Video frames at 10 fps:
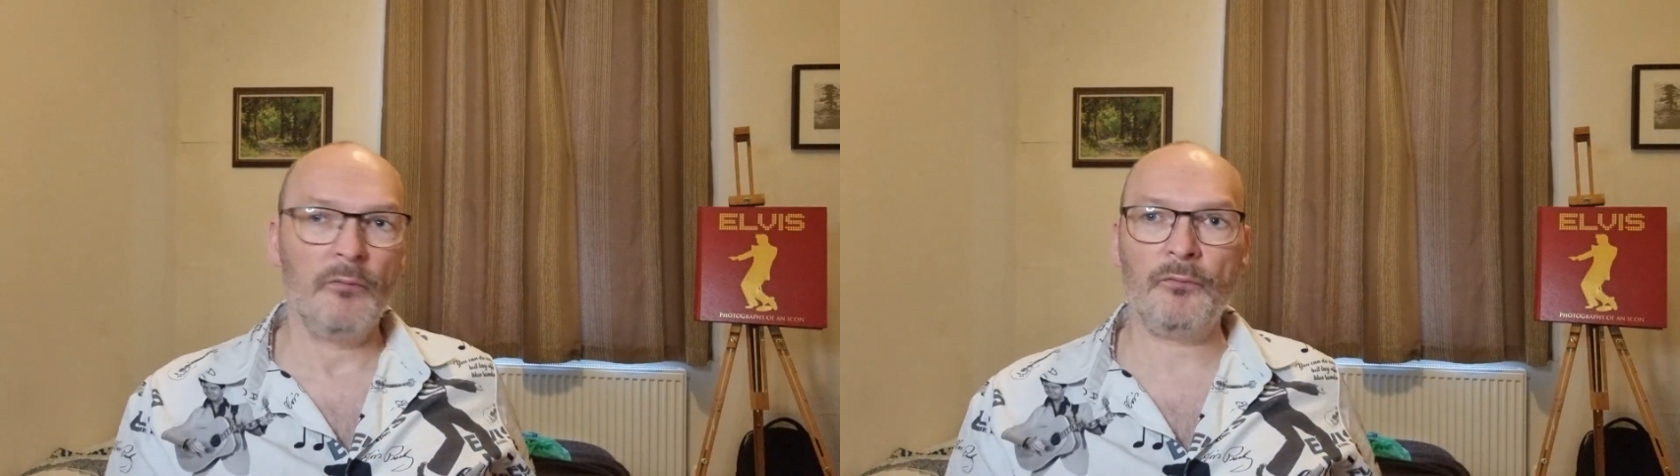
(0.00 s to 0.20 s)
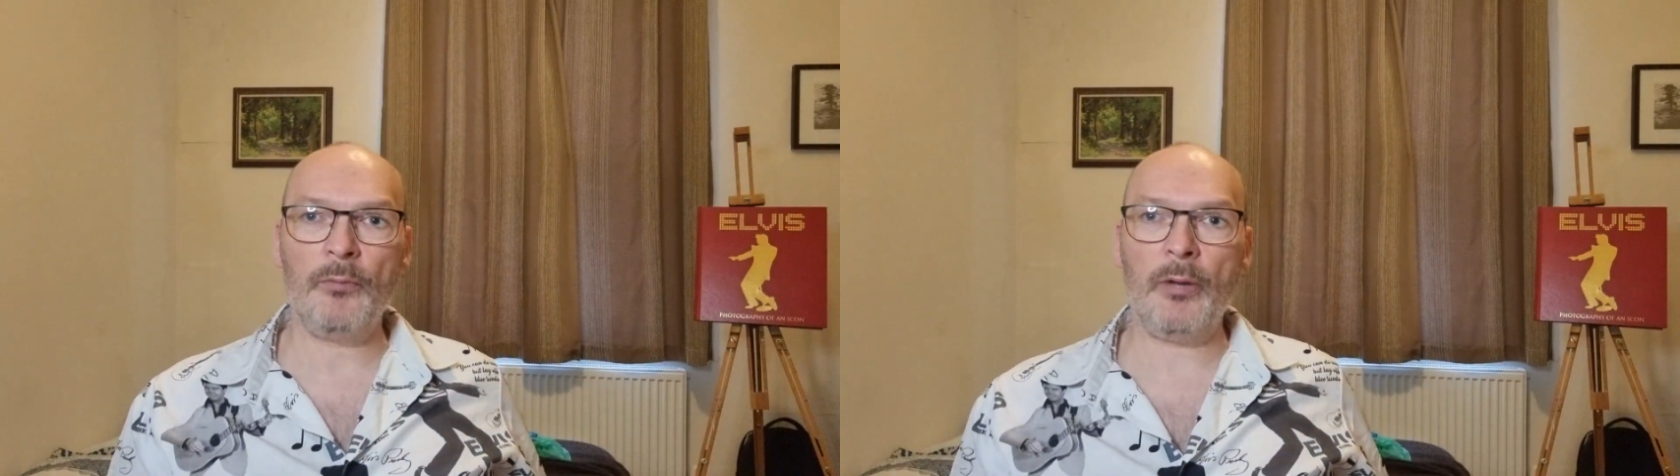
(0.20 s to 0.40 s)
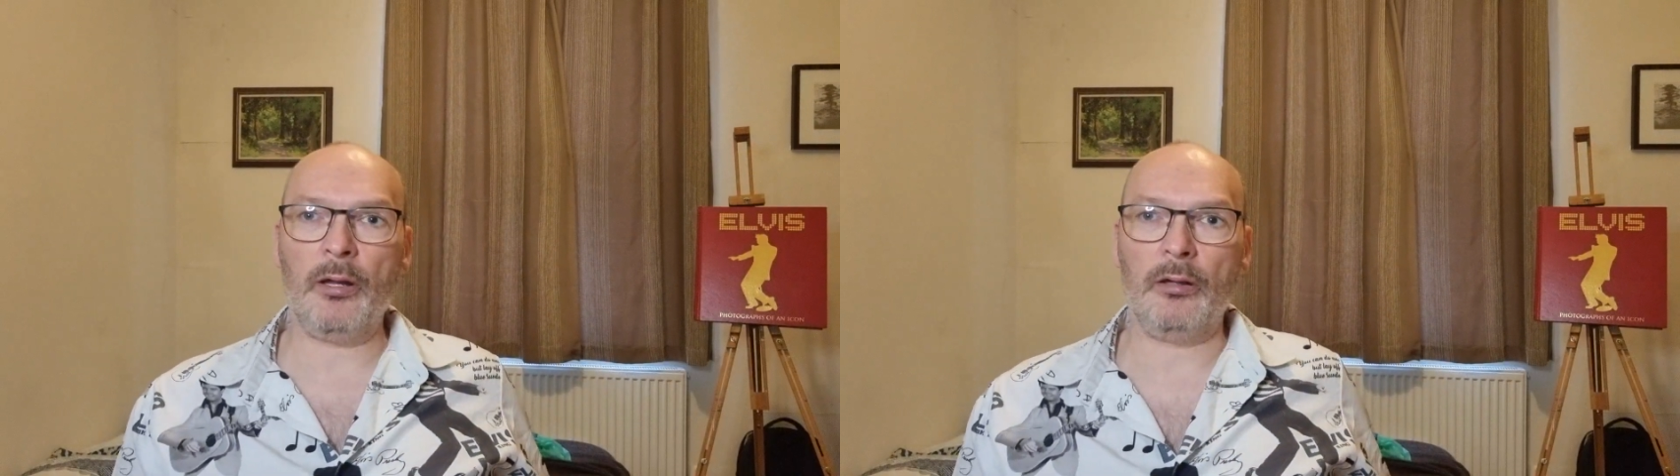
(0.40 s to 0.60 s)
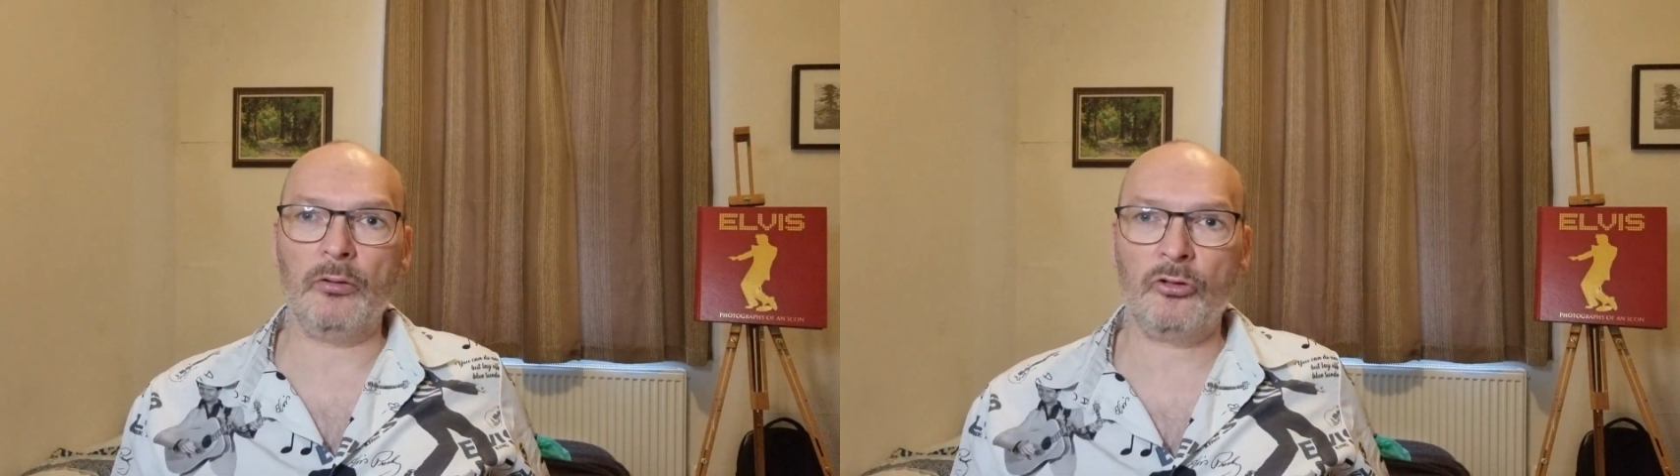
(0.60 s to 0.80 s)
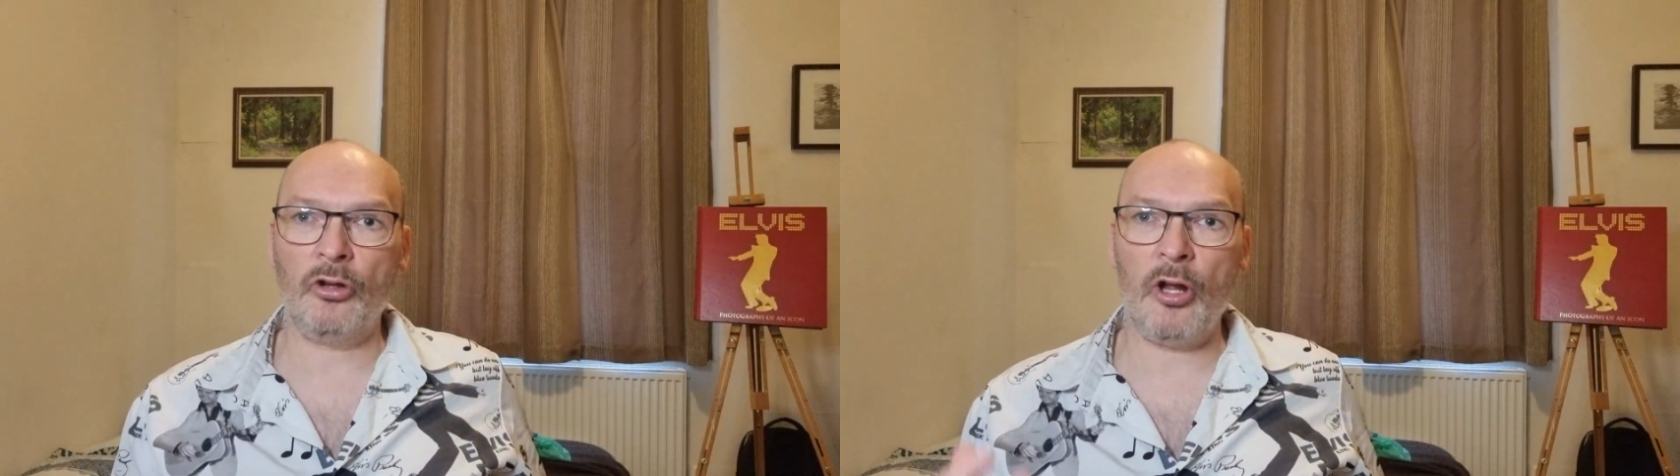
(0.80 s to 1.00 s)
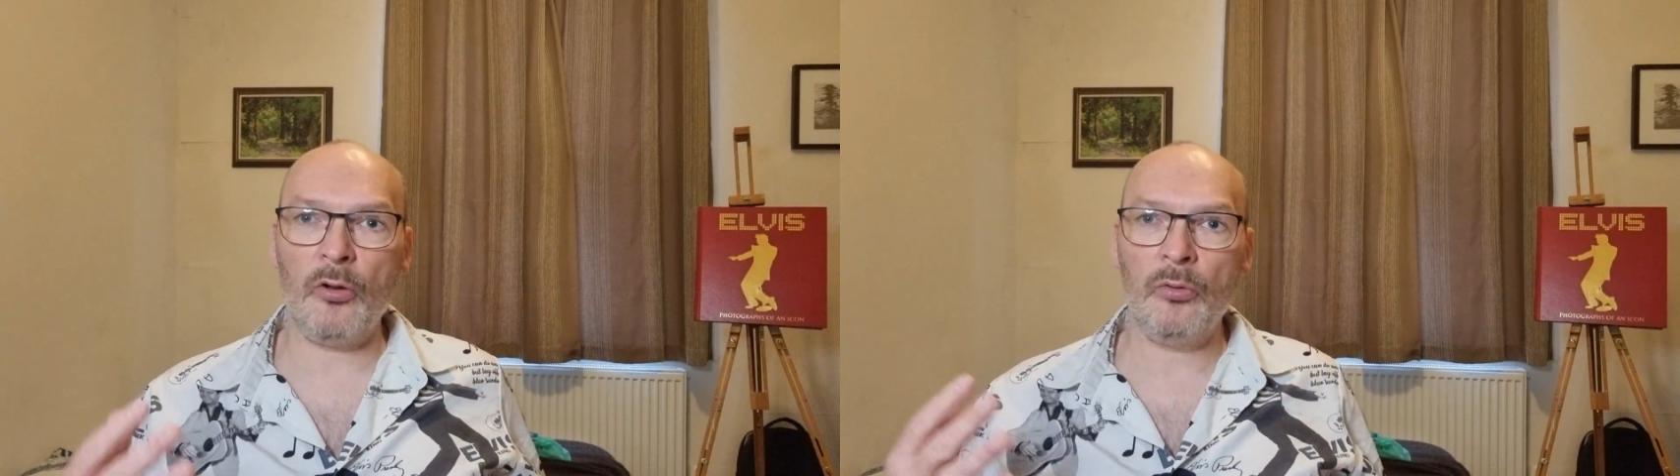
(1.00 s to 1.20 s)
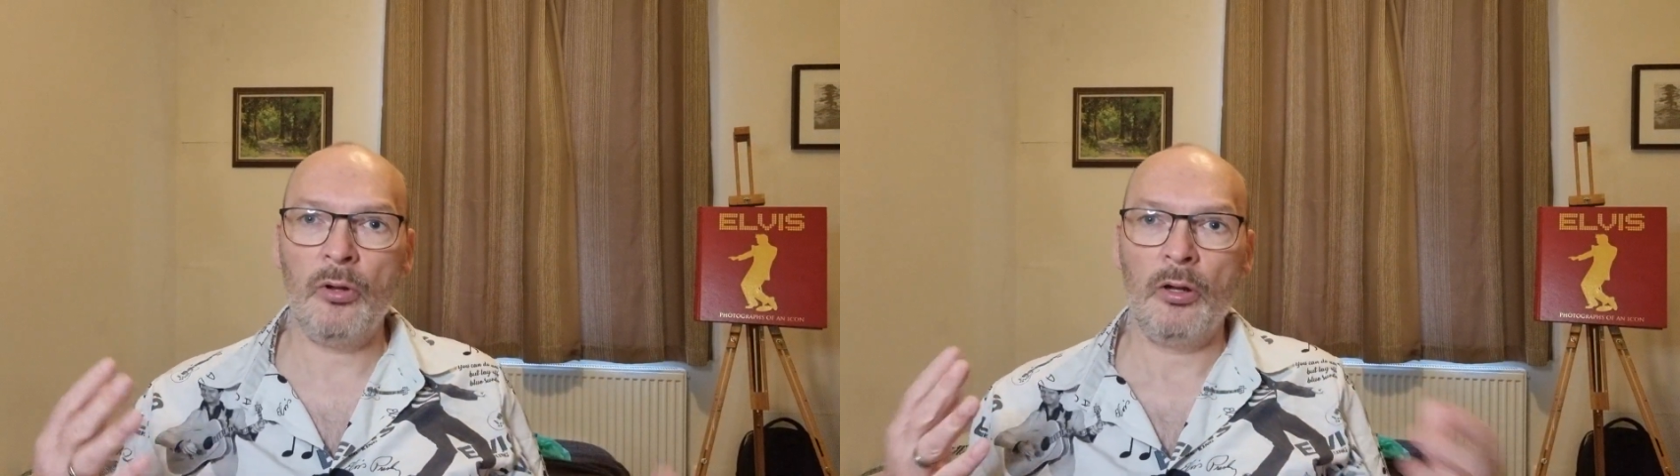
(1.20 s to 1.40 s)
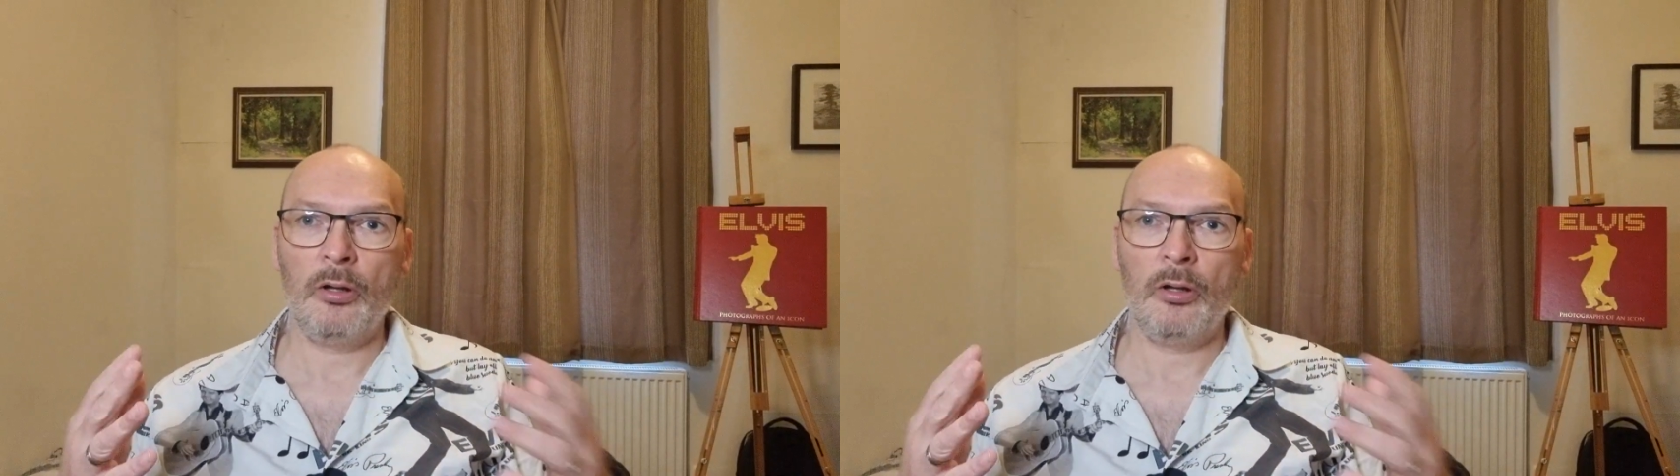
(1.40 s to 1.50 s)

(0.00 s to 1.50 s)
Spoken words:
for me, do you know,